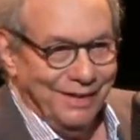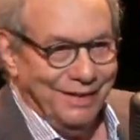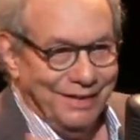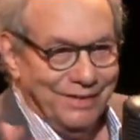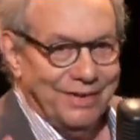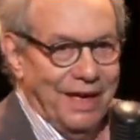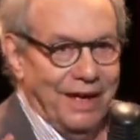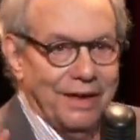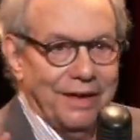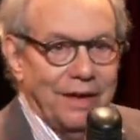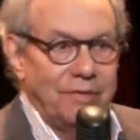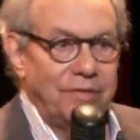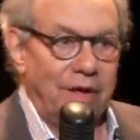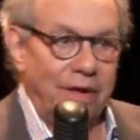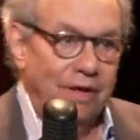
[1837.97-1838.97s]
you can't
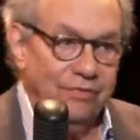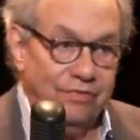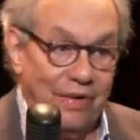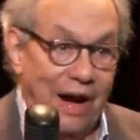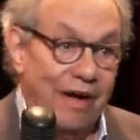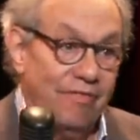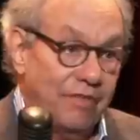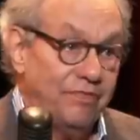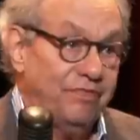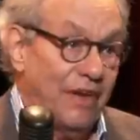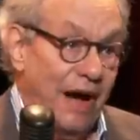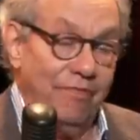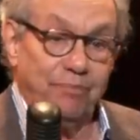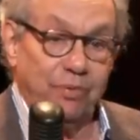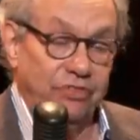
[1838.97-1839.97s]
get
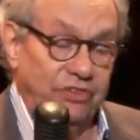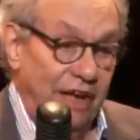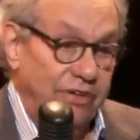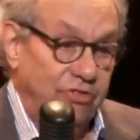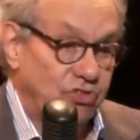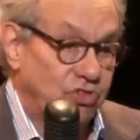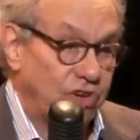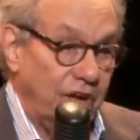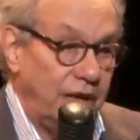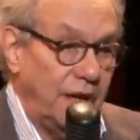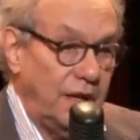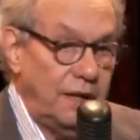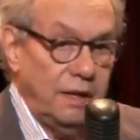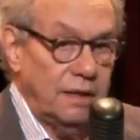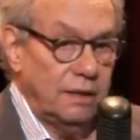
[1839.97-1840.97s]
5%
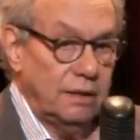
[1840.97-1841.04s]
shitty.